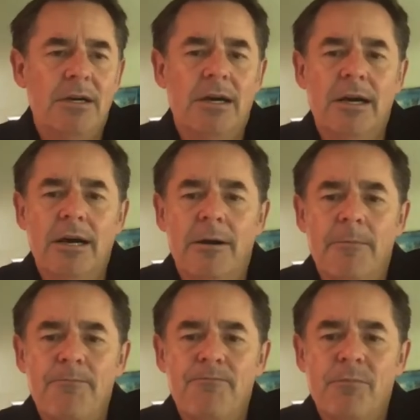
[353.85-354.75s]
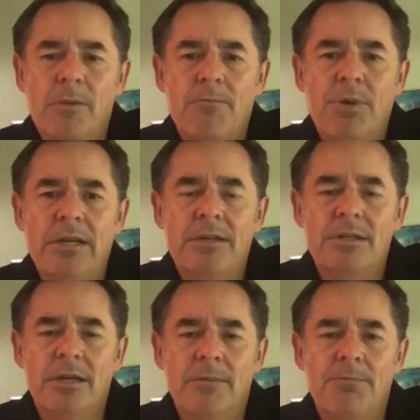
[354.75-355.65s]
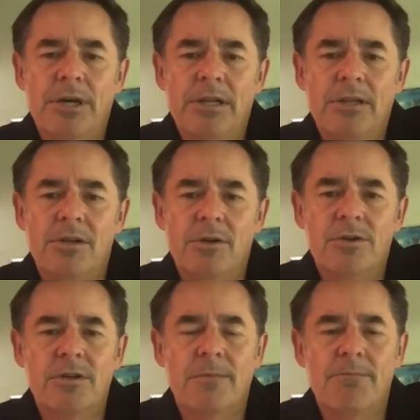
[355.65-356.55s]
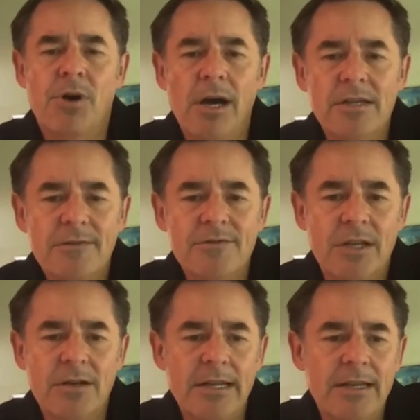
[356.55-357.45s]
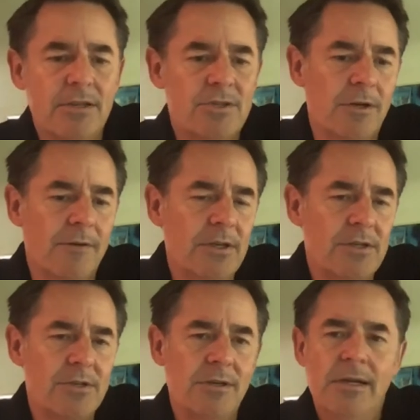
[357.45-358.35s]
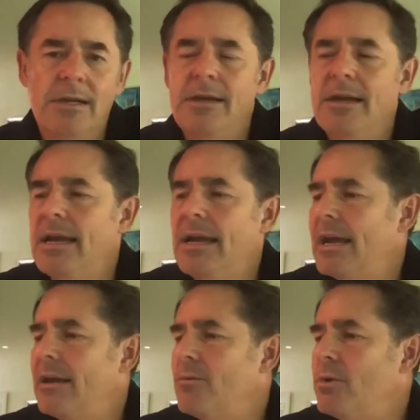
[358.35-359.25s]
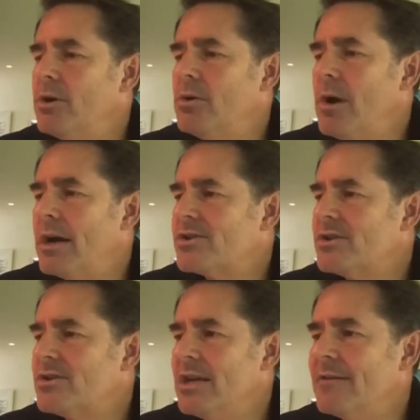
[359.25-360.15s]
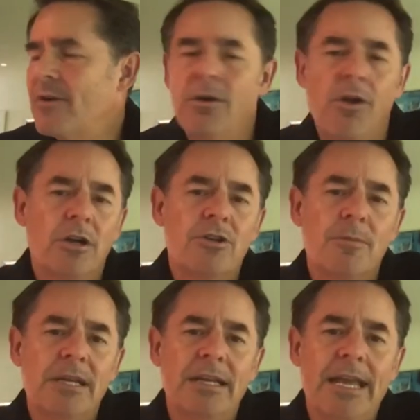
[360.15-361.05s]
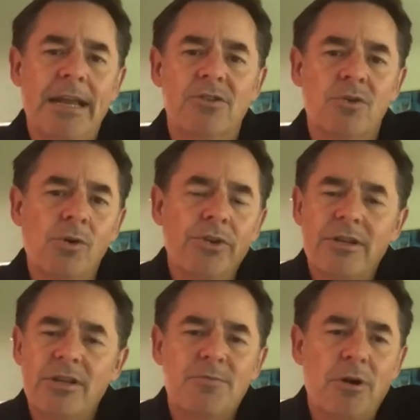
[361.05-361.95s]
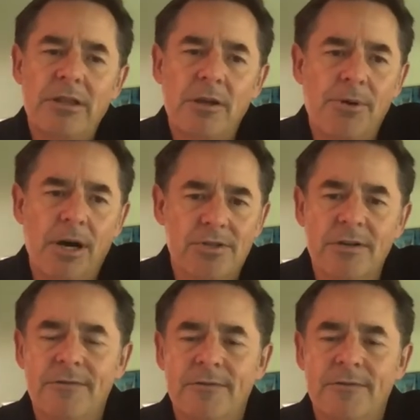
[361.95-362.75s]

Um, but uh, but there are some positives underneath the surface, and we'll watch to see if our long-term indicators hold. At this point, they're positive.